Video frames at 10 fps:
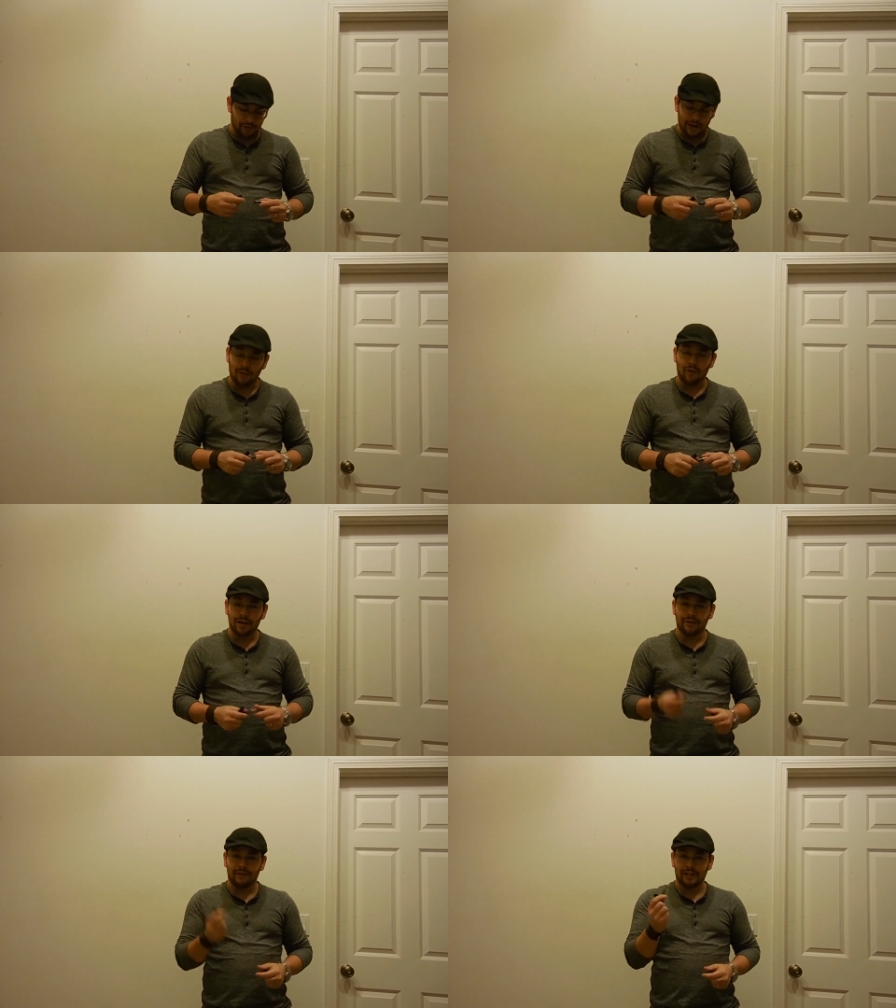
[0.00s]
I
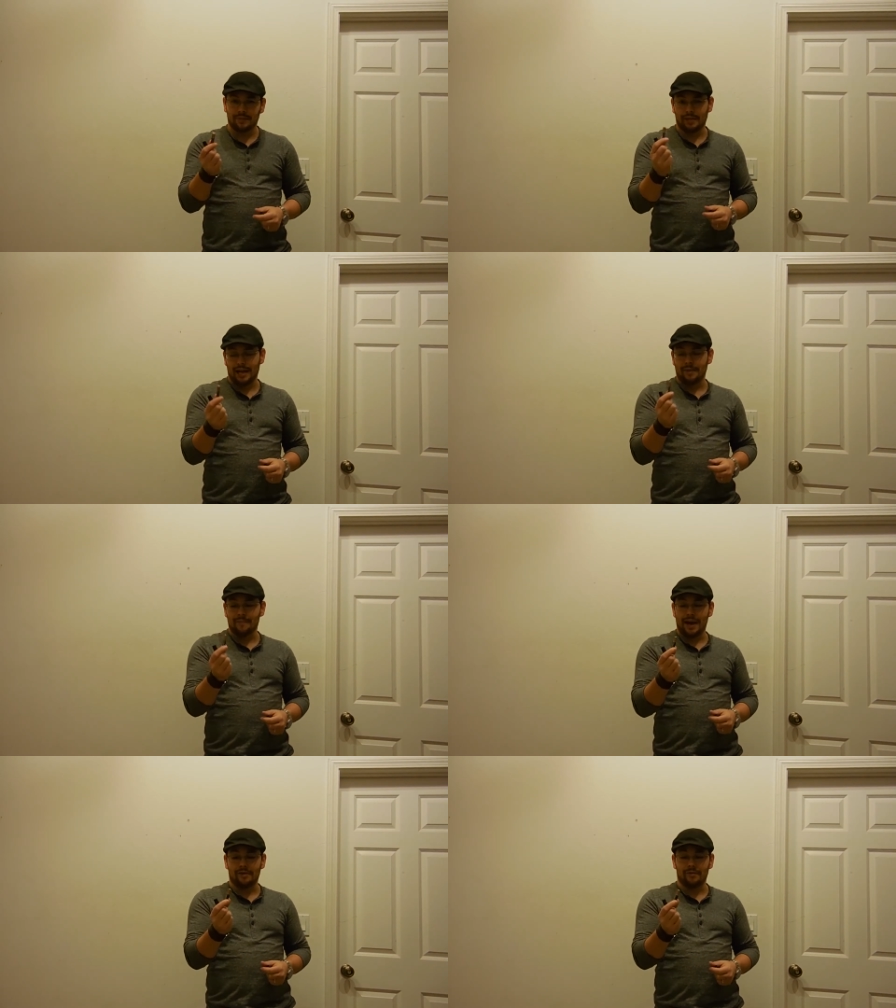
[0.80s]
wanted to find something that had a
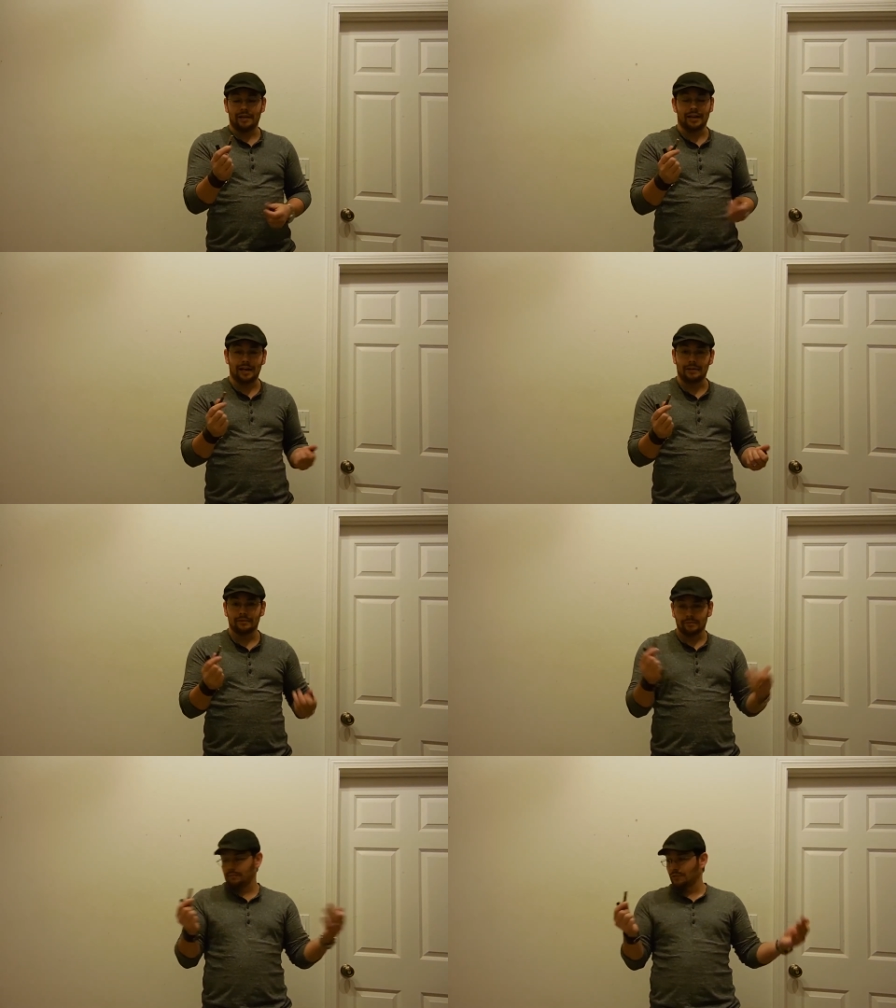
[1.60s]
battery that
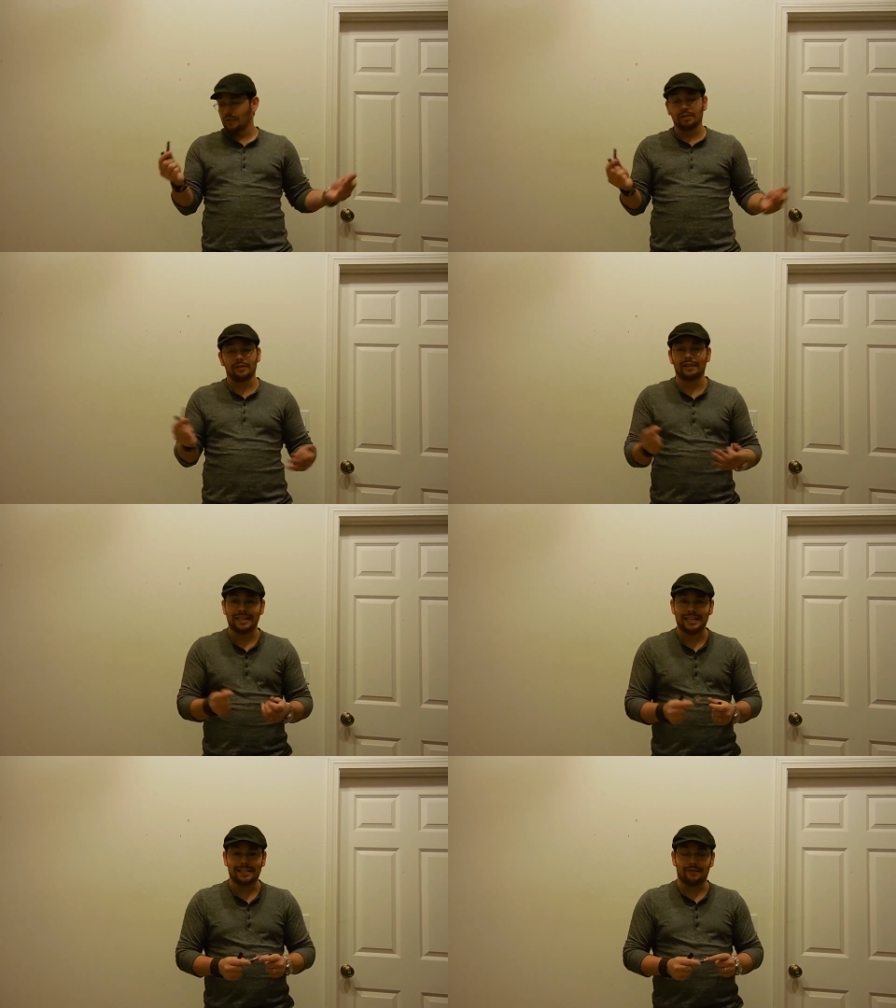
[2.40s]
was relatively
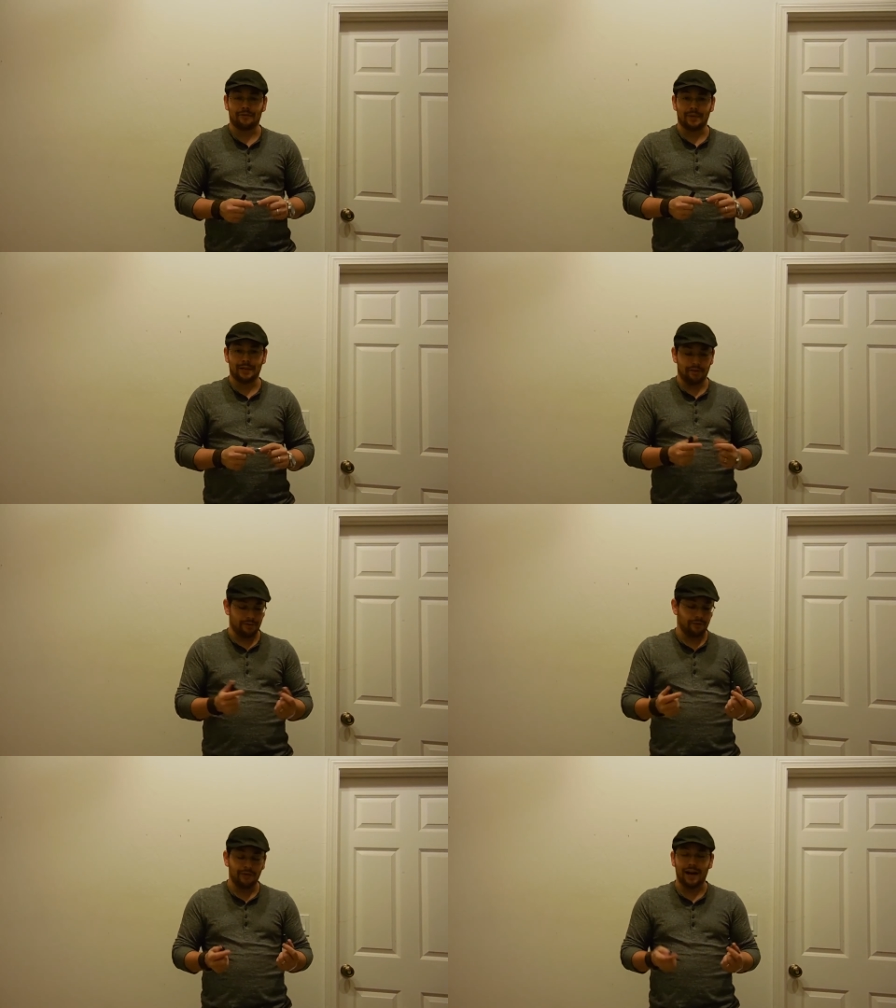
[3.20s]
easy for me to
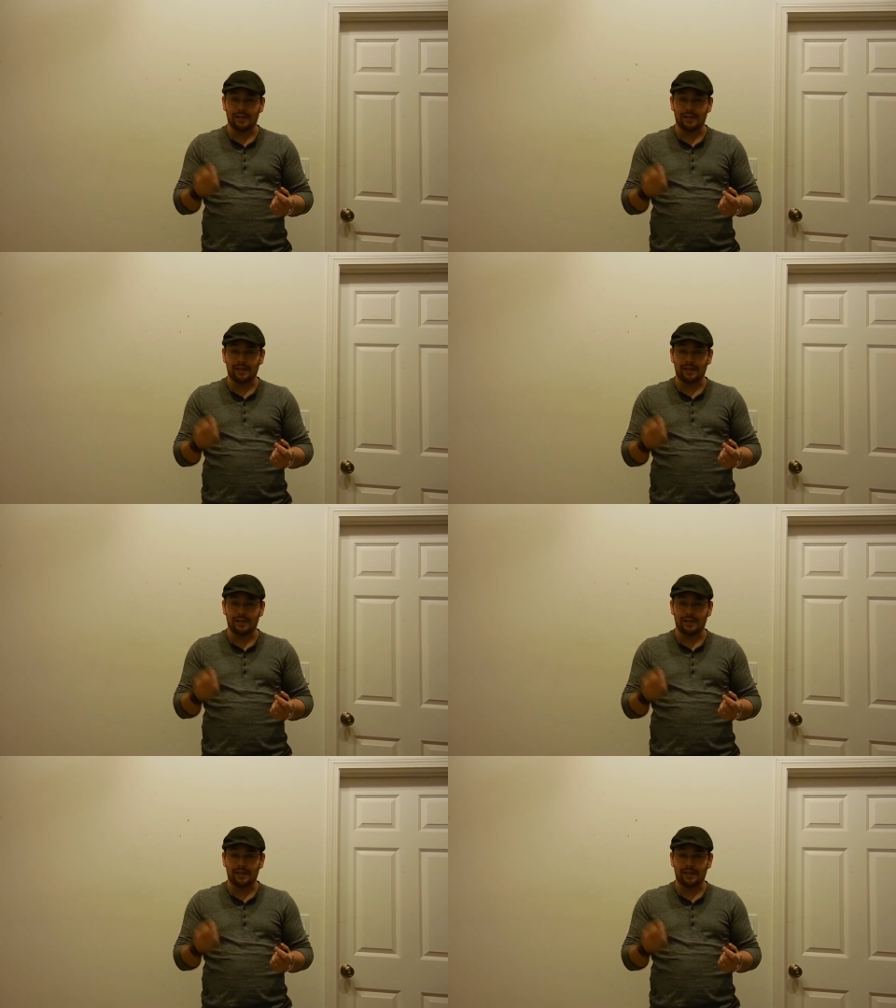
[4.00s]
find.